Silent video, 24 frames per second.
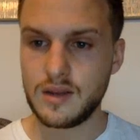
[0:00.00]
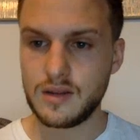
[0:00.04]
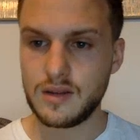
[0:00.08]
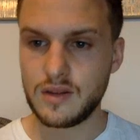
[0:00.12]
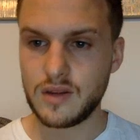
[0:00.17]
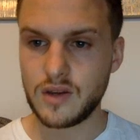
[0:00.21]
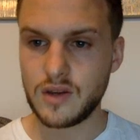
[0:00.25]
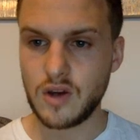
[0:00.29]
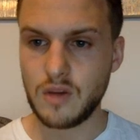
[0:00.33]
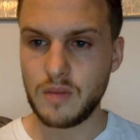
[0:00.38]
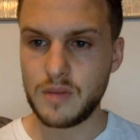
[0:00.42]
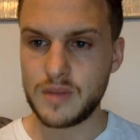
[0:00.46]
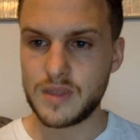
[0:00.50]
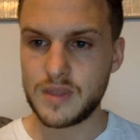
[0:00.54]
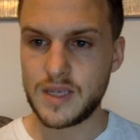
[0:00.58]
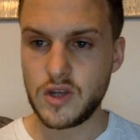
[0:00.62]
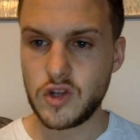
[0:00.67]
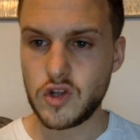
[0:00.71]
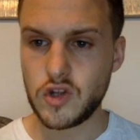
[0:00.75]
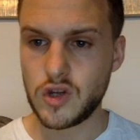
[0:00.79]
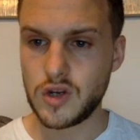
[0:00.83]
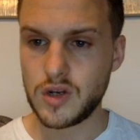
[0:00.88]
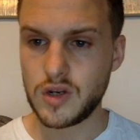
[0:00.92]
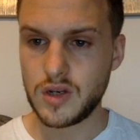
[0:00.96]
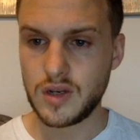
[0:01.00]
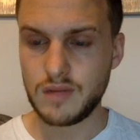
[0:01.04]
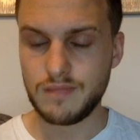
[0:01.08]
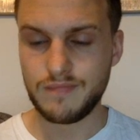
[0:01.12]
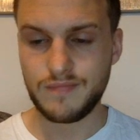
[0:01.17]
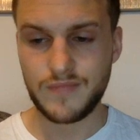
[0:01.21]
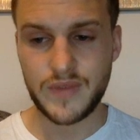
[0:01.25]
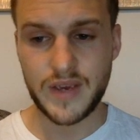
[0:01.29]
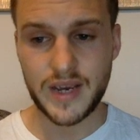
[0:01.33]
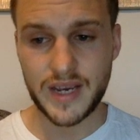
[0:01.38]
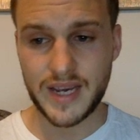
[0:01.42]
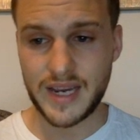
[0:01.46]
The competition,
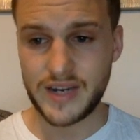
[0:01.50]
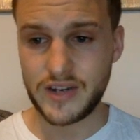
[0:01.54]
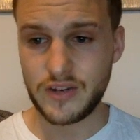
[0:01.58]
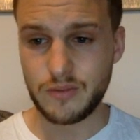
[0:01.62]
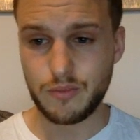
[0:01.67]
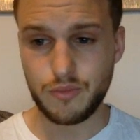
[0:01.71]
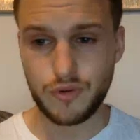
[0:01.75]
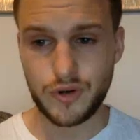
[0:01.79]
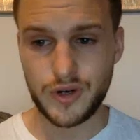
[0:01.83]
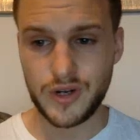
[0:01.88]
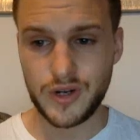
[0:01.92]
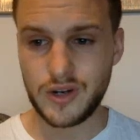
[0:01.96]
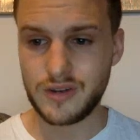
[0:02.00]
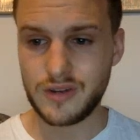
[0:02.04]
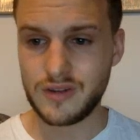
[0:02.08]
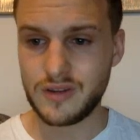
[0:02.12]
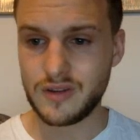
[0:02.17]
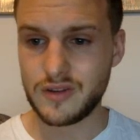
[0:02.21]
again, is pretty good.